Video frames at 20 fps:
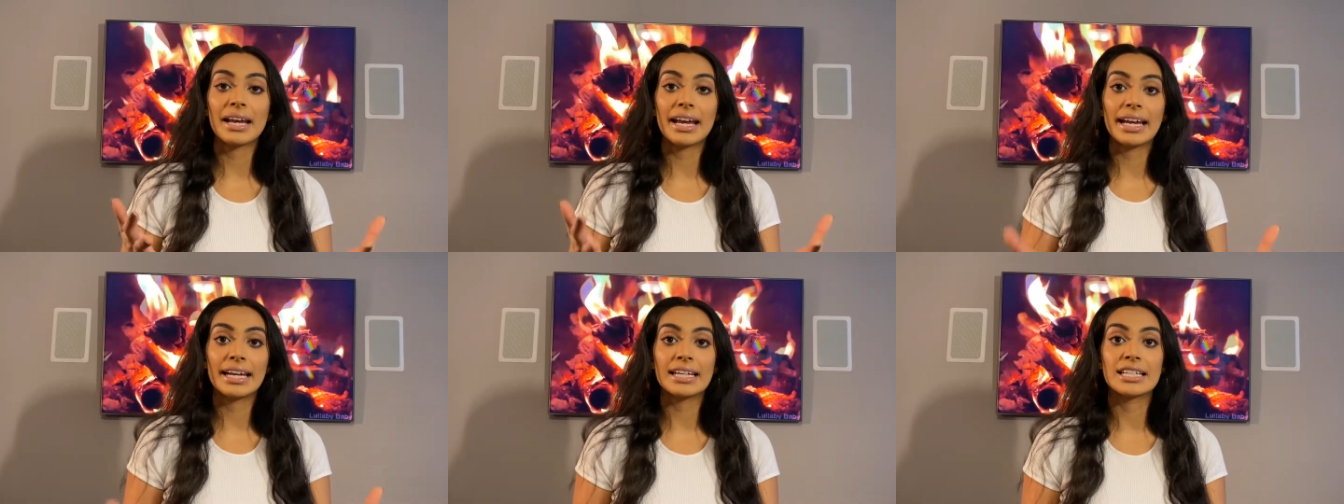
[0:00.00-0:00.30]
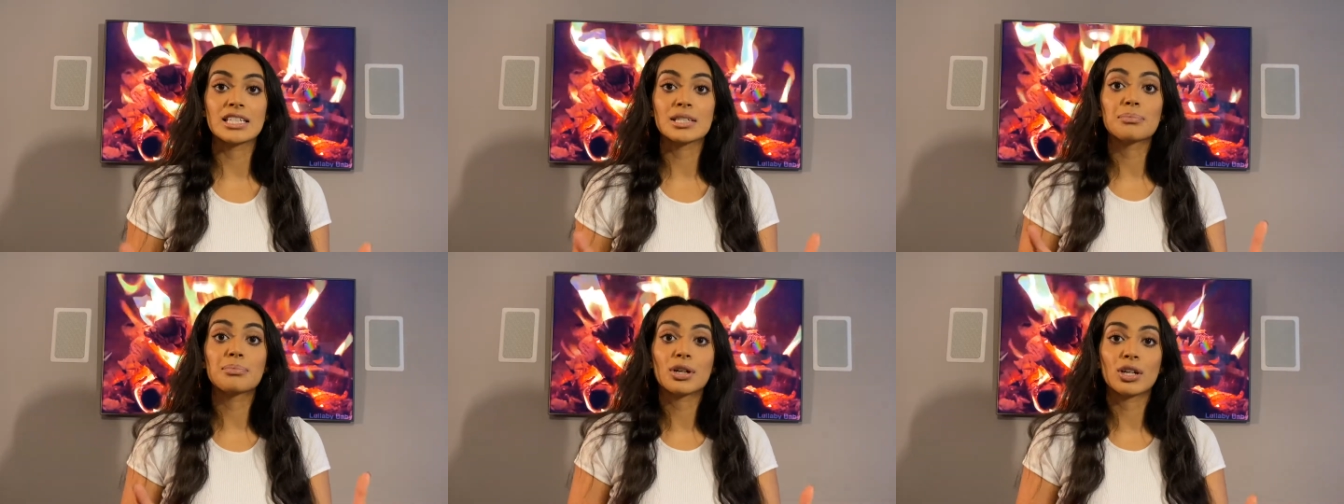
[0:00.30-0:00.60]

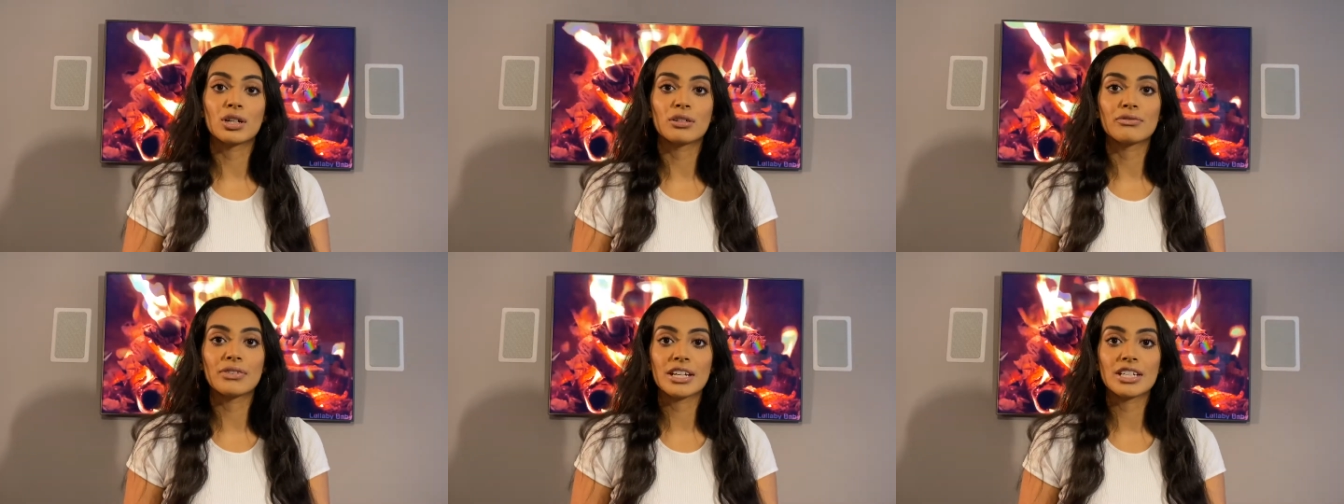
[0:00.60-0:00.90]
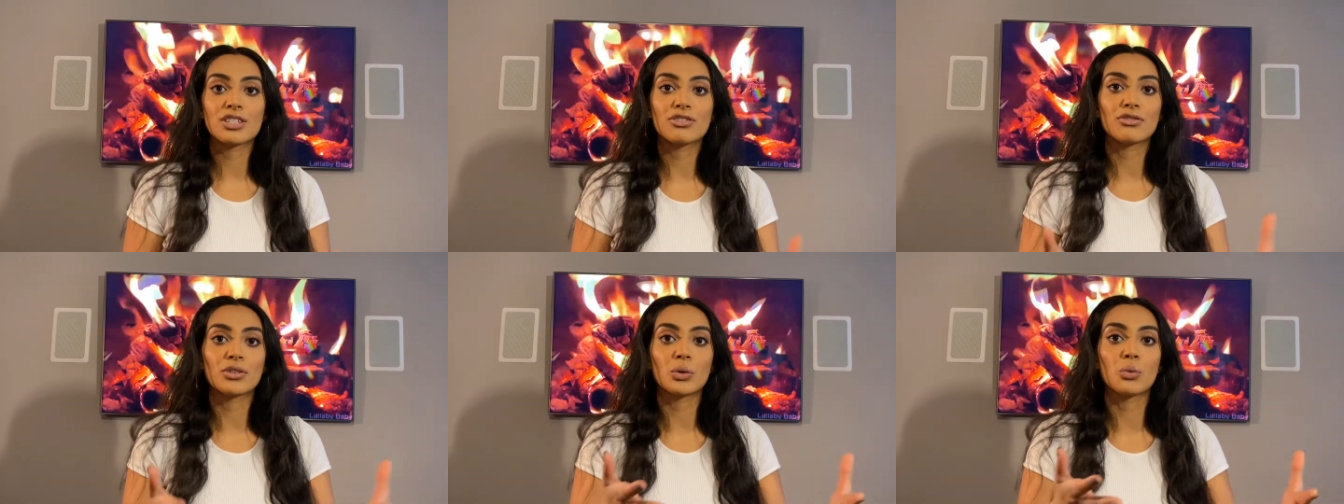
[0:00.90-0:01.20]
is perfect
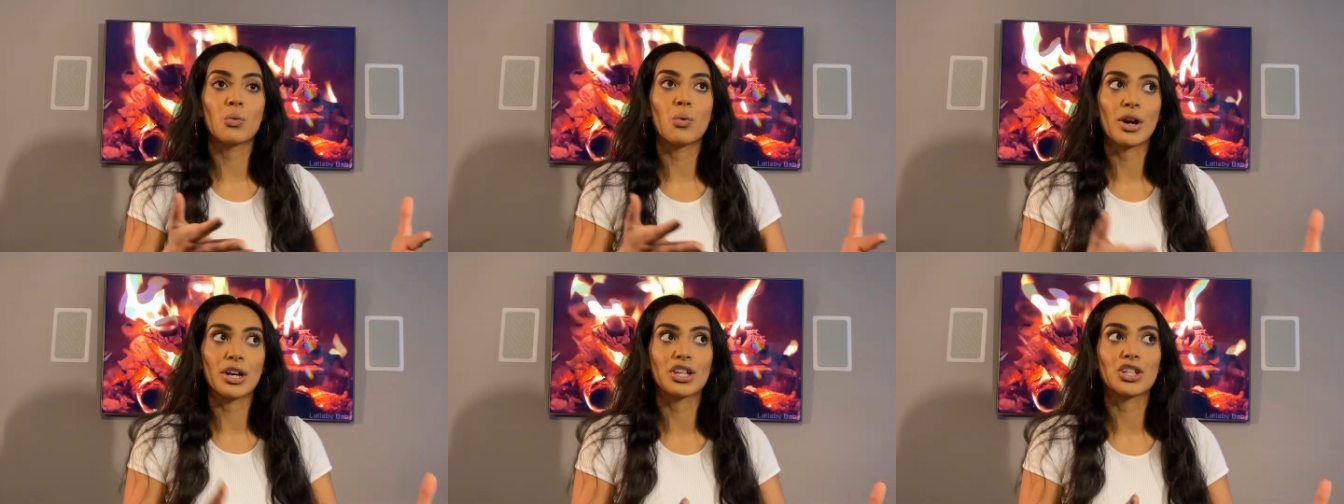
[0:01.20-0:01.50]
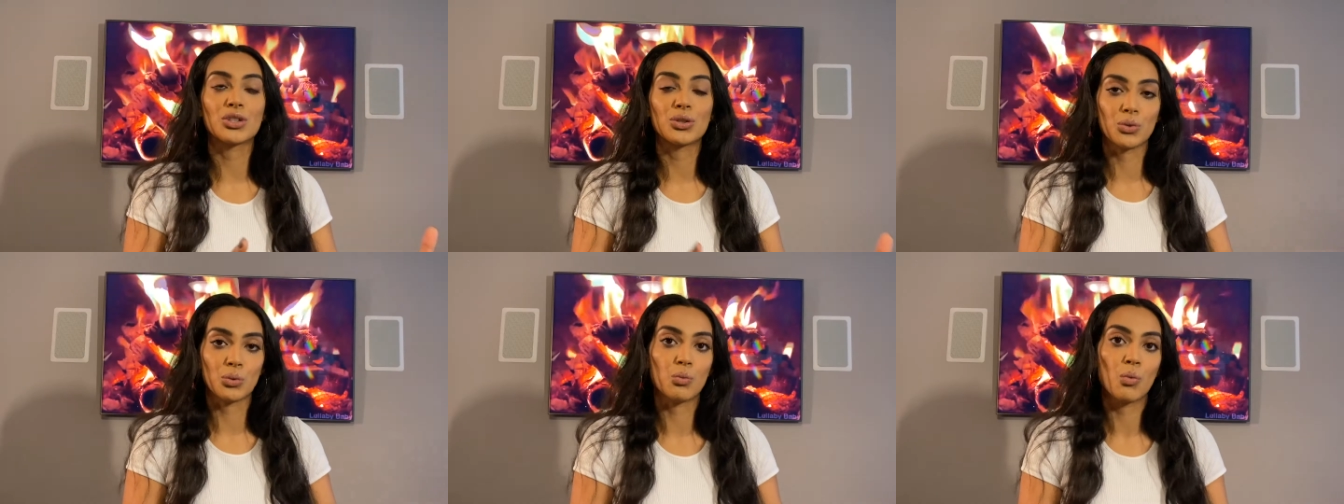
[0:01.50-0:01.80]
for what
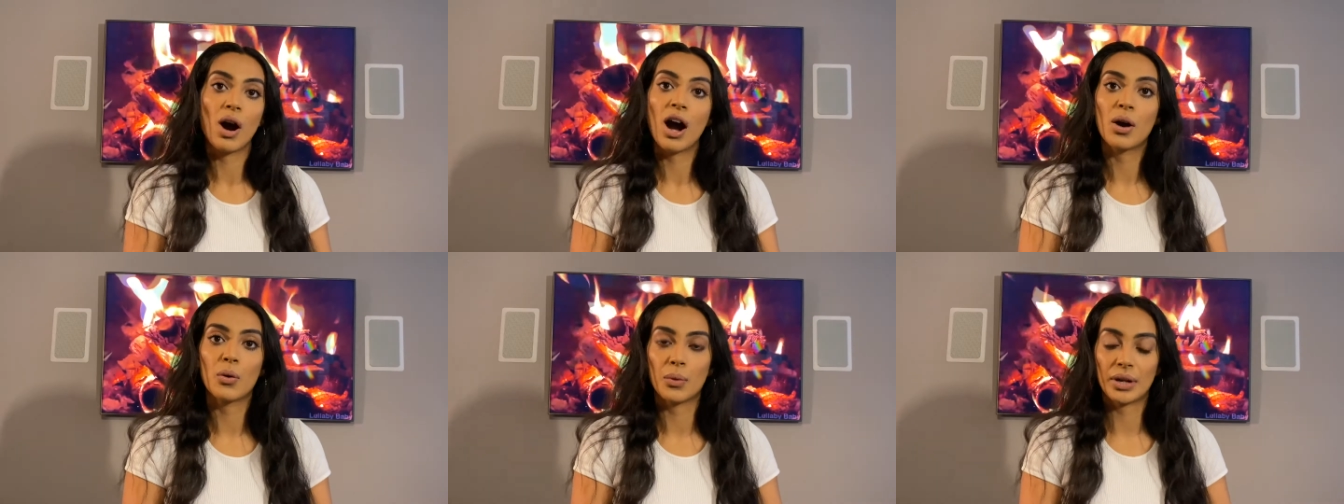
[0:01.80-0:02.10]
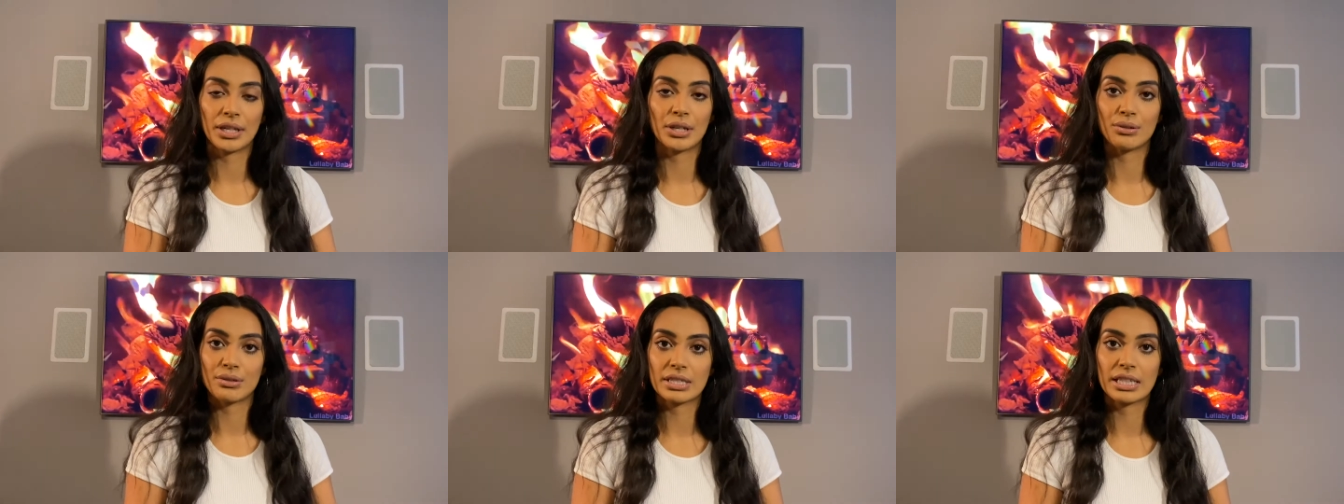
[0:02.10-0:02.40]
you want when
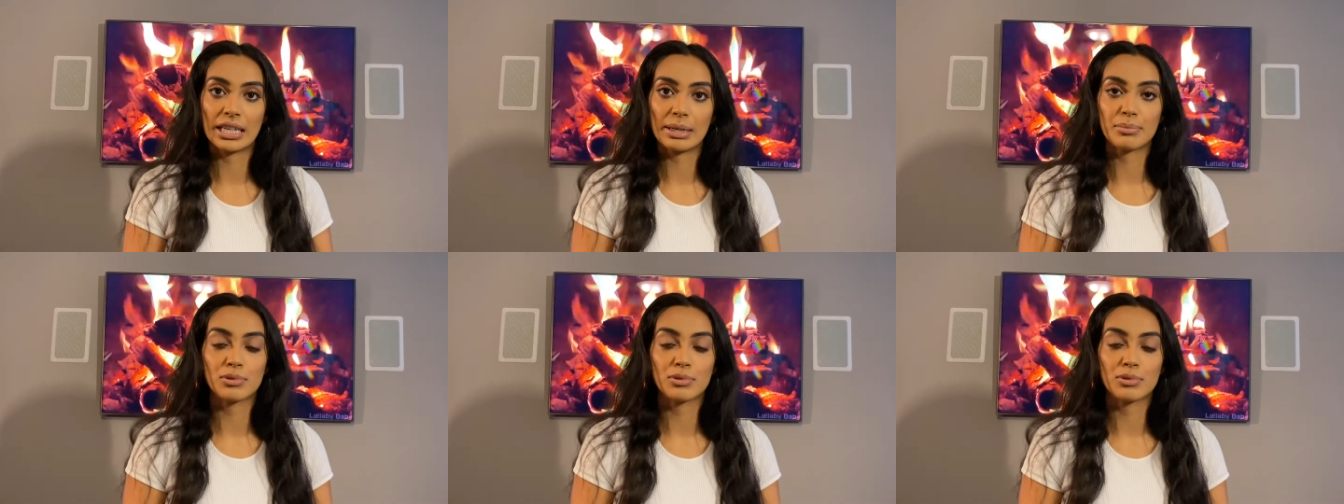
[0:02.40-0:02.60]
you sleep.